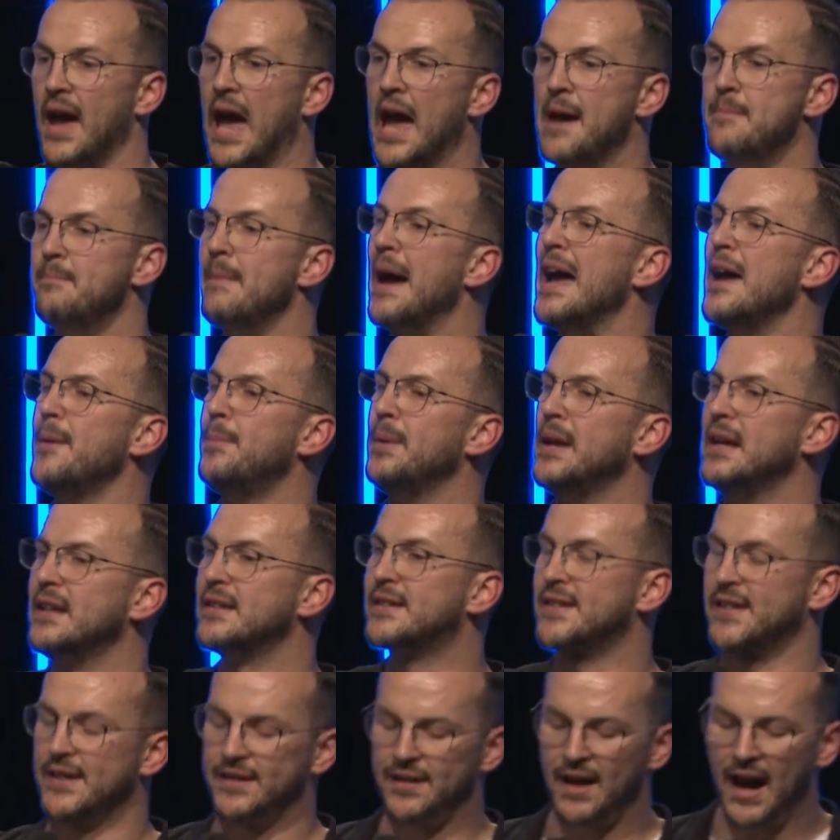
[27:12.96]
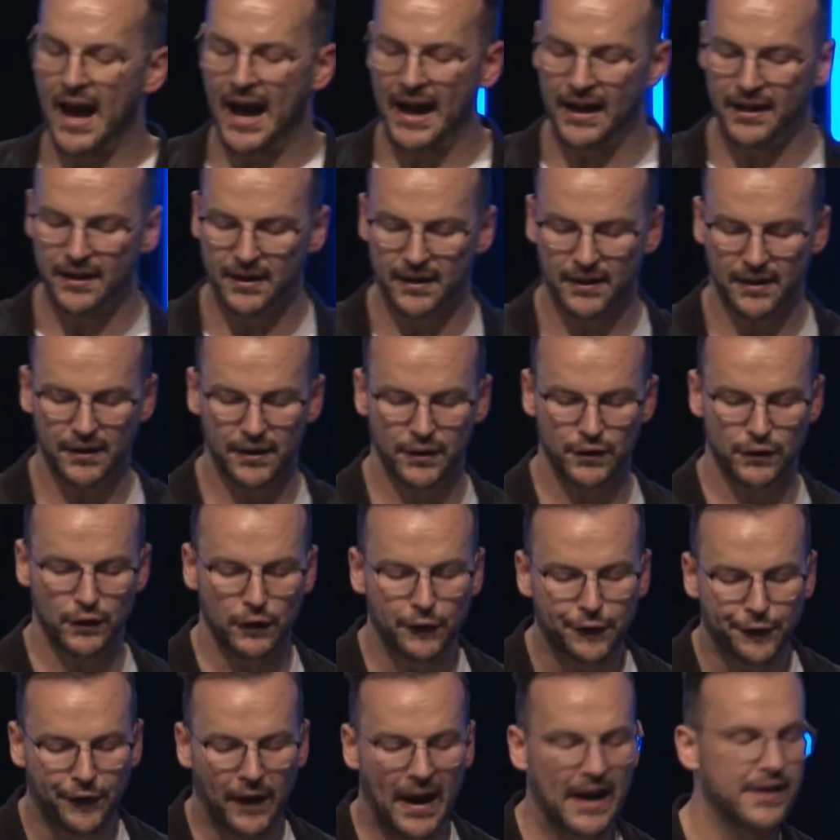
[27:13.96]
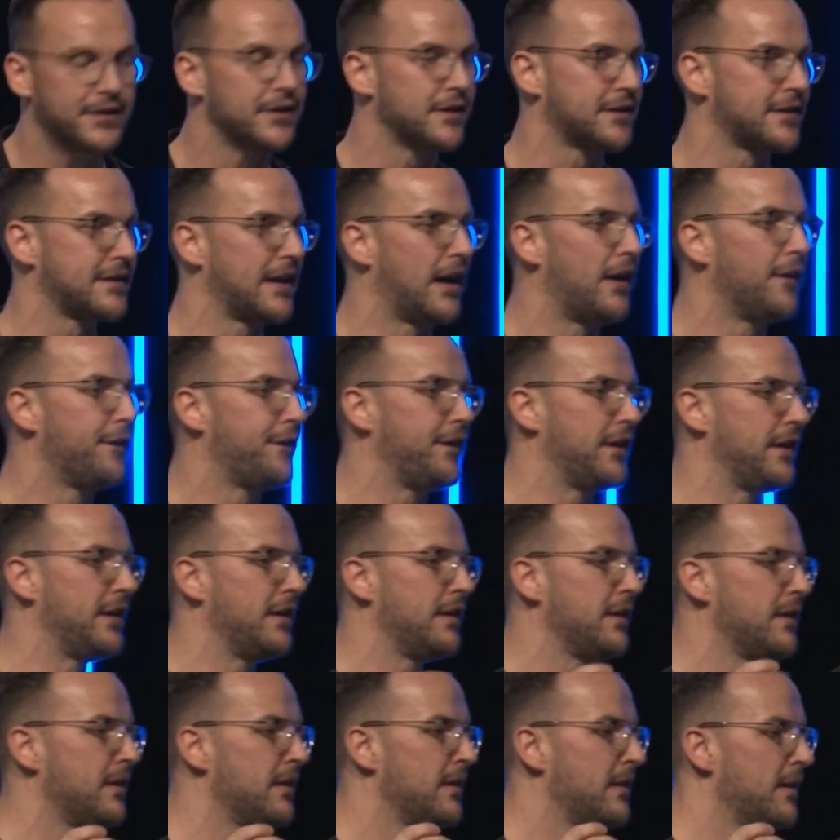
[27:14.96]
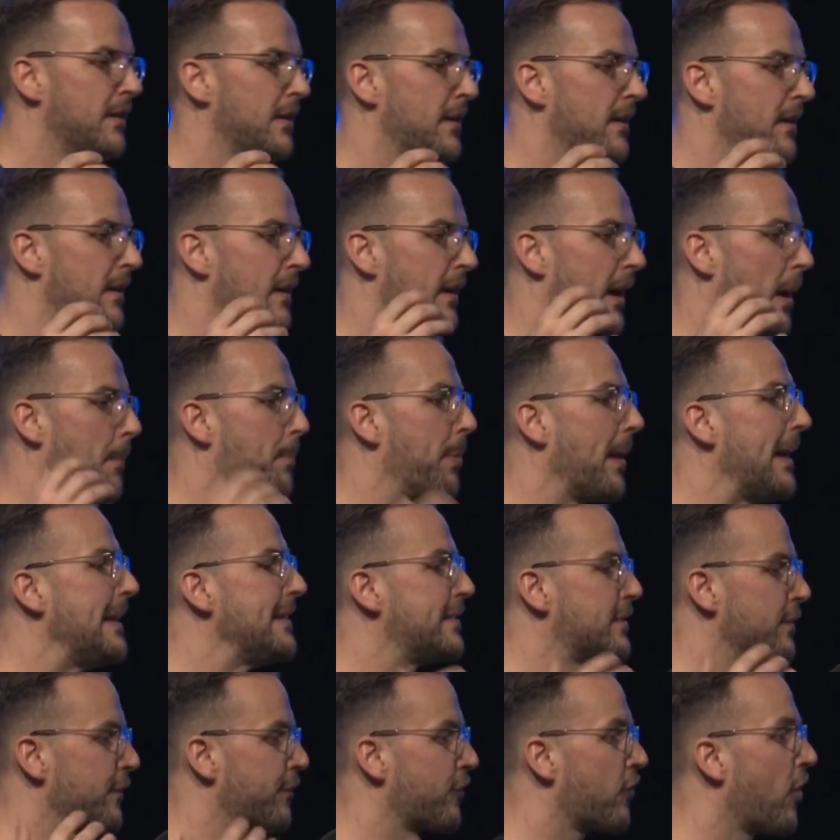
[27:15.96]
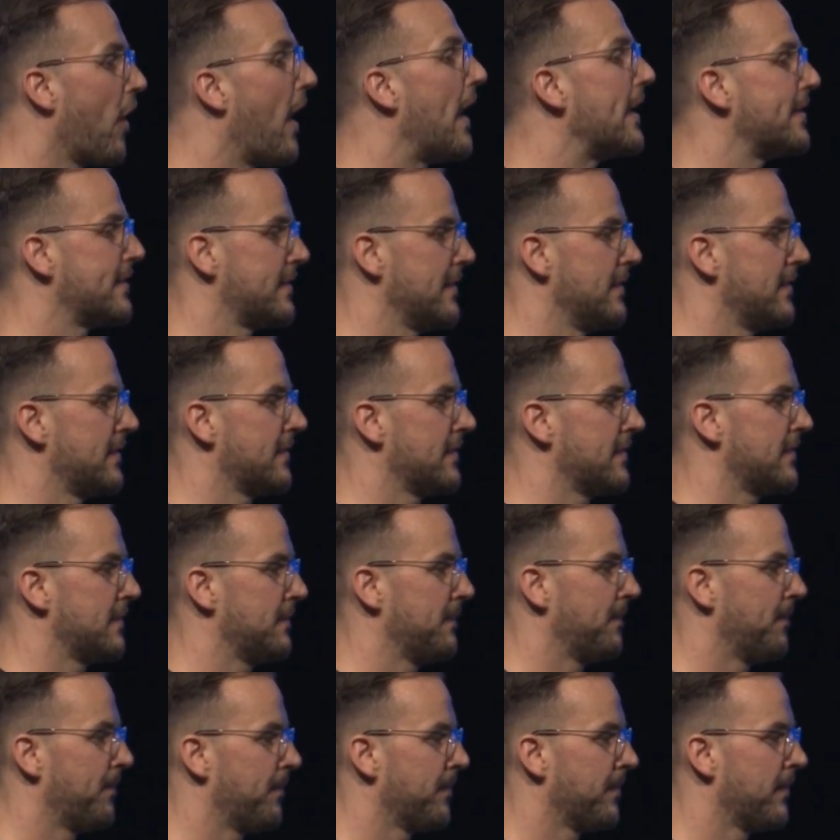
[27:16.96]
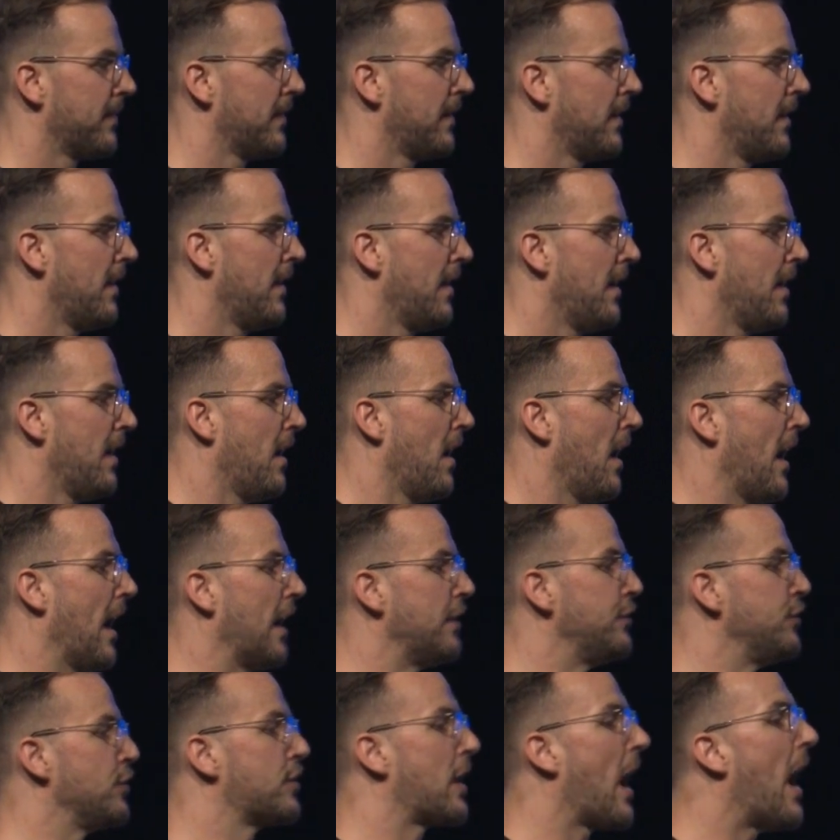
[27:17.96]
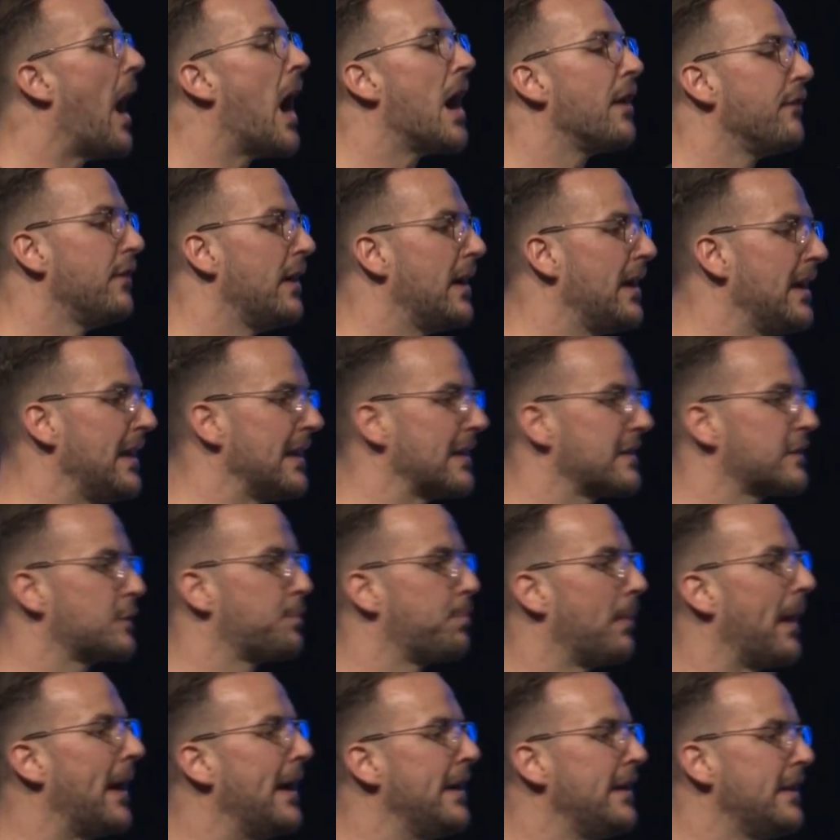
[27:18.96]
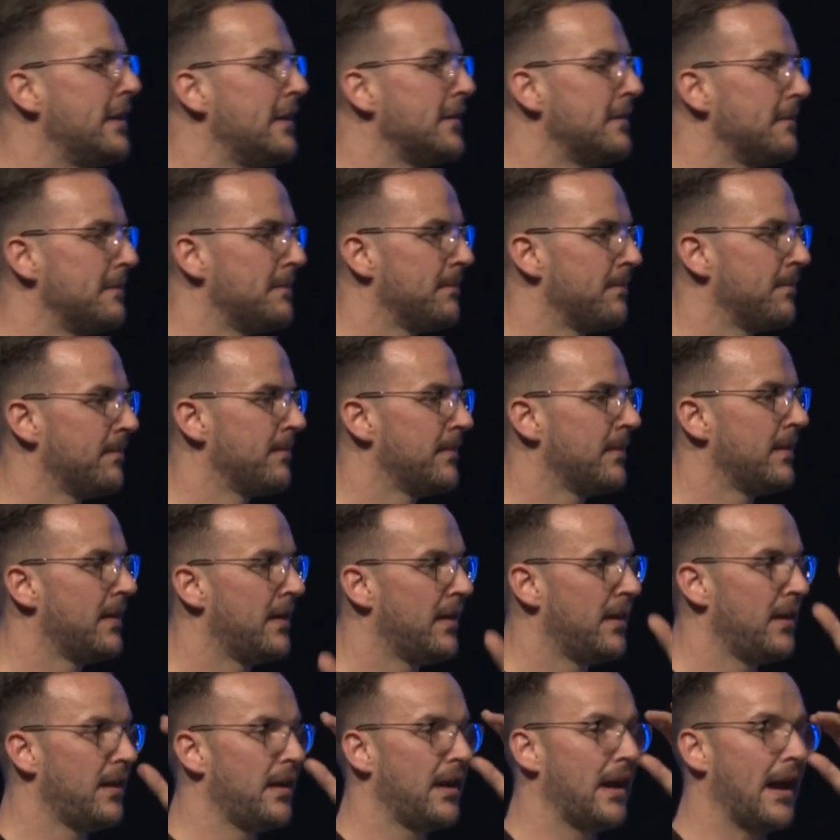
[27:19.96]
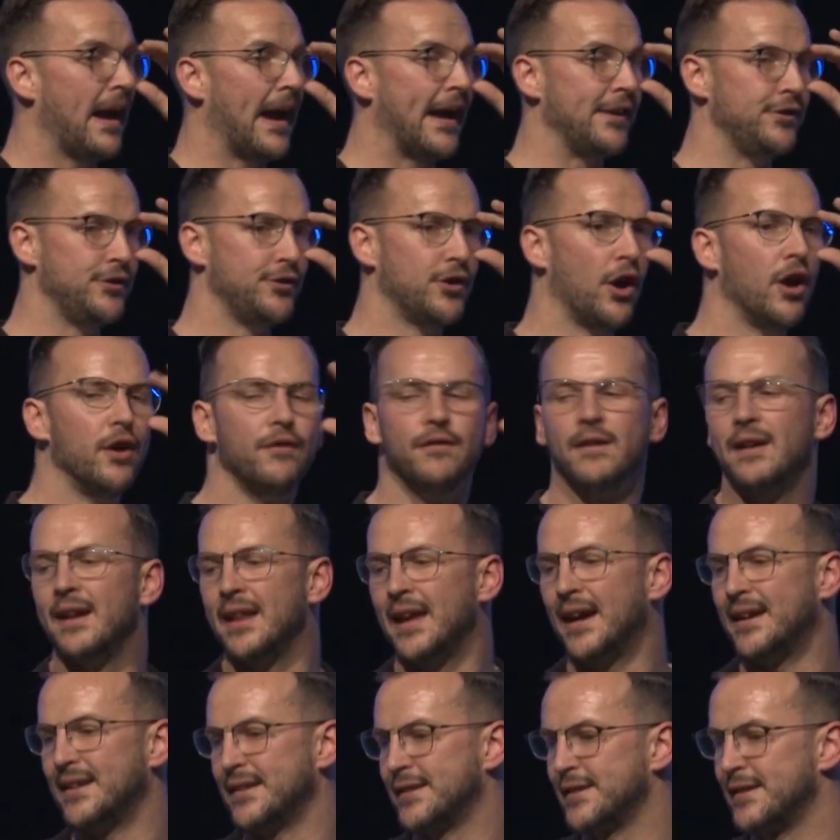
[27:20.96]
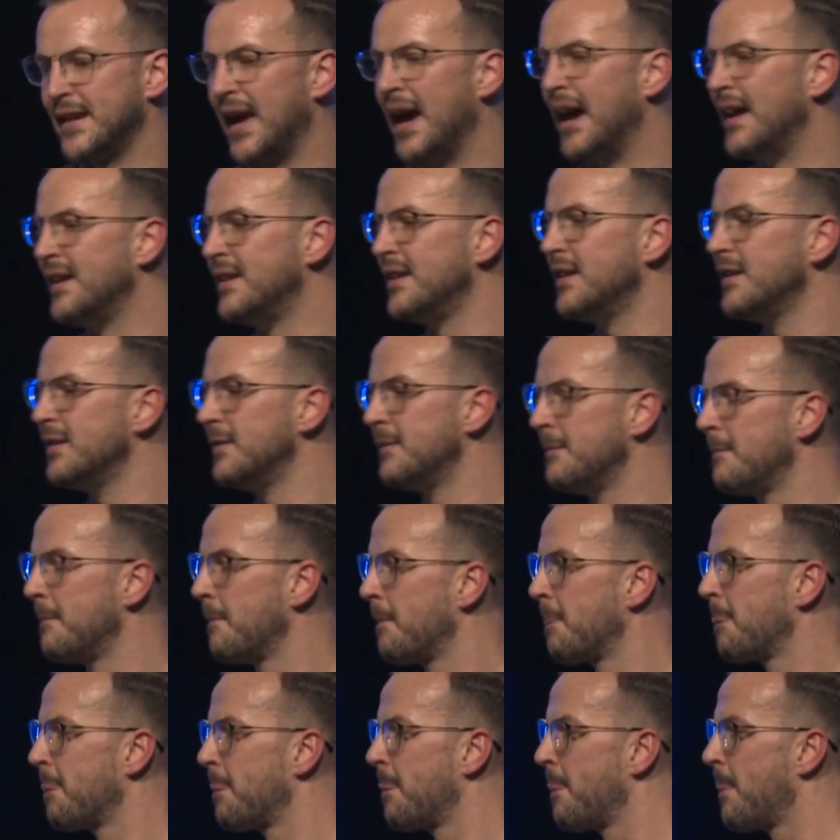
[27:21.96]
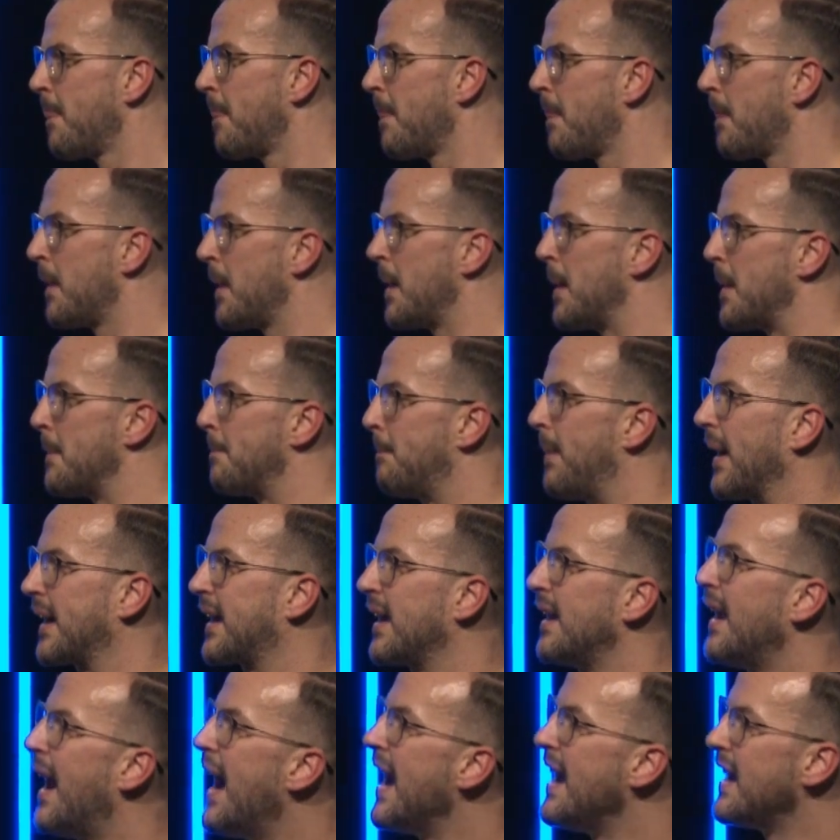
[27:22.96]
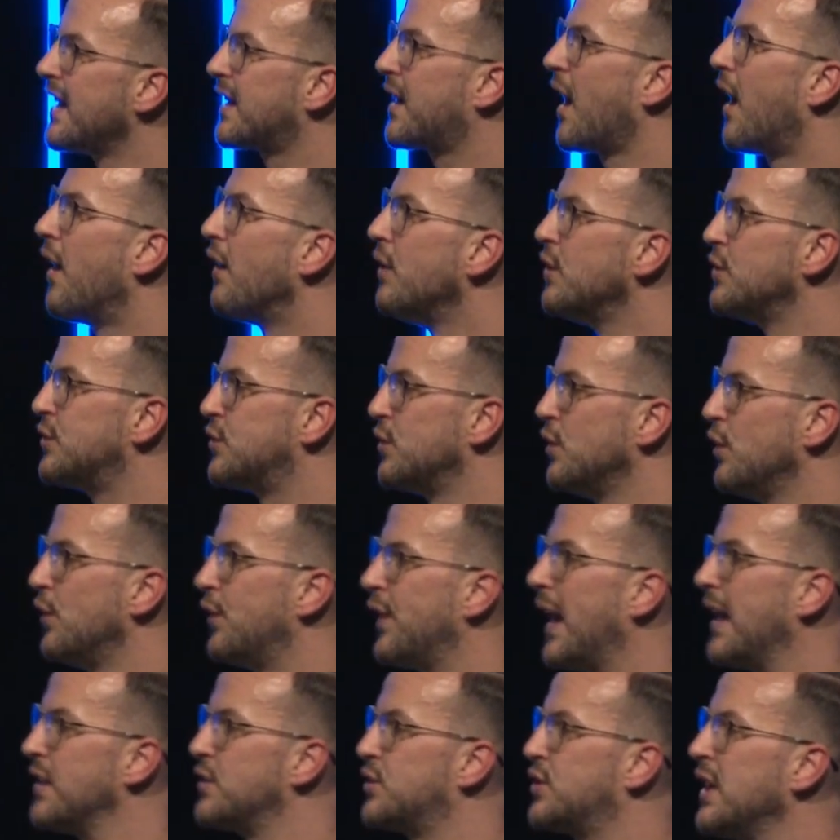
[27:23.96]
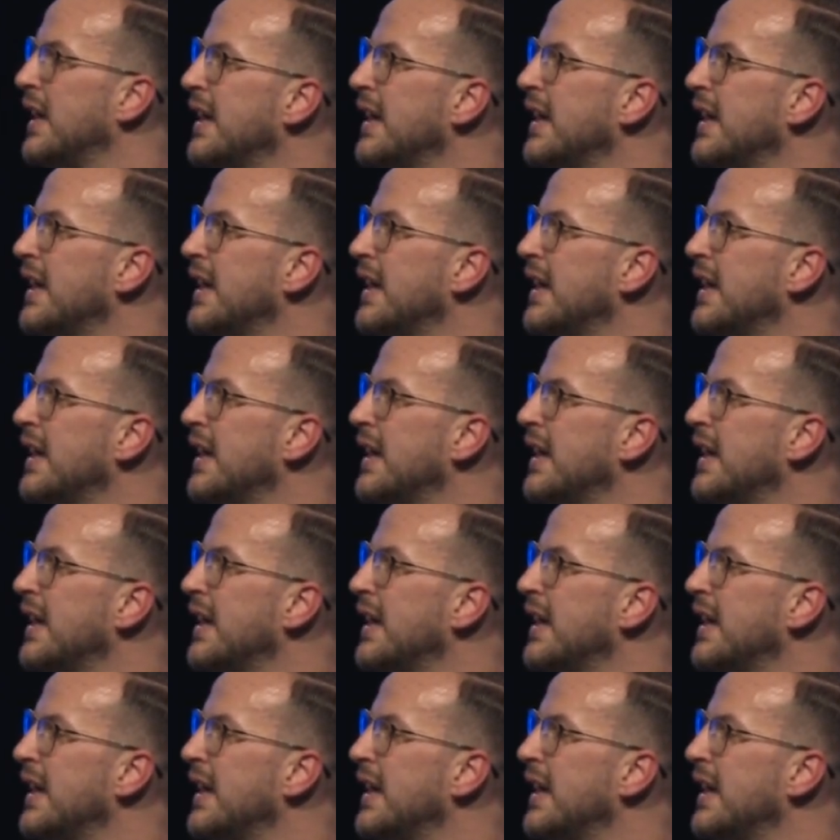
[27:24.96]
And maybe tonight you find yourself in a place of crisis and you can't really explain it and you don't really understand it. But can I encourage you that